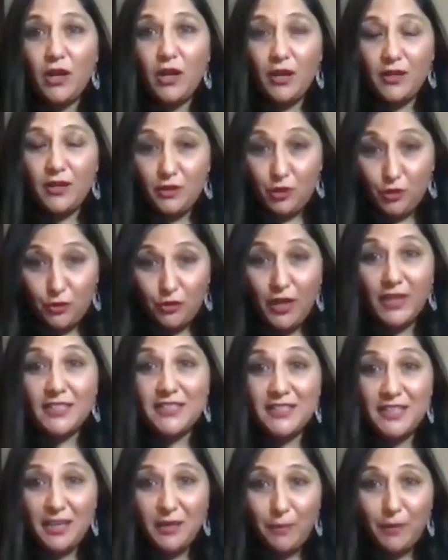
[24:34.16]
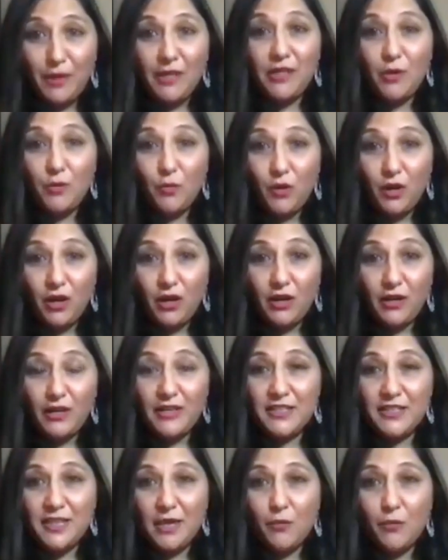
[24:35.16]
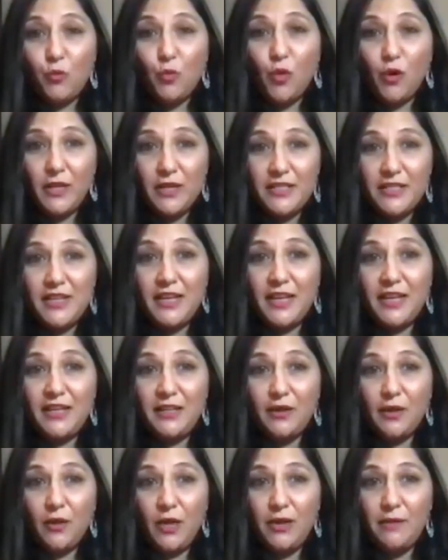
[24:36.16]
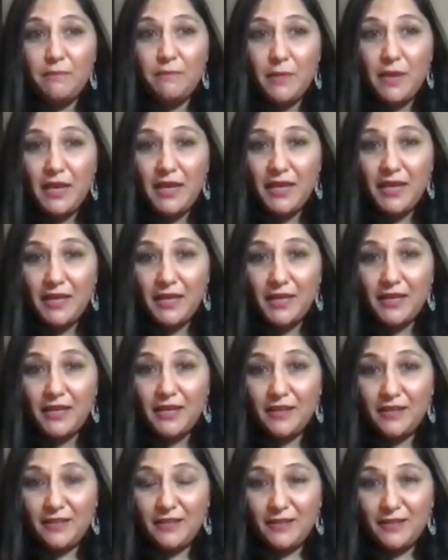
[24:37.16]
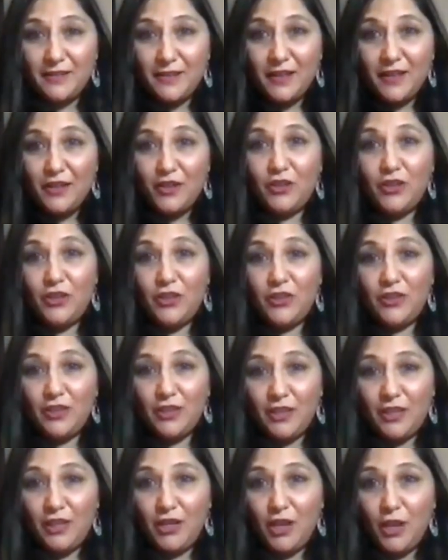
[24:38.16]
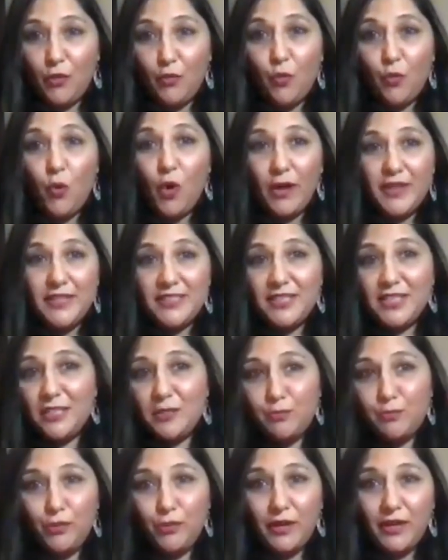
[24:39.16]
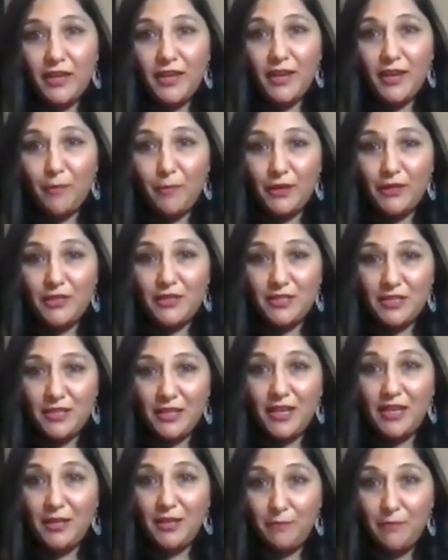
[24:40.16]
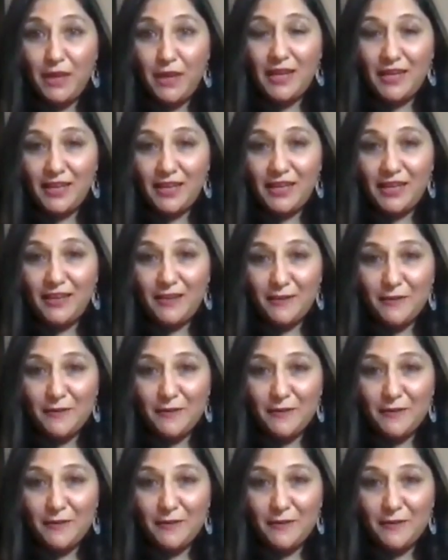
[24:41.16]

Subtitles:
do that deep inner work and say, what is it in me? You know, what is this bringing up in me?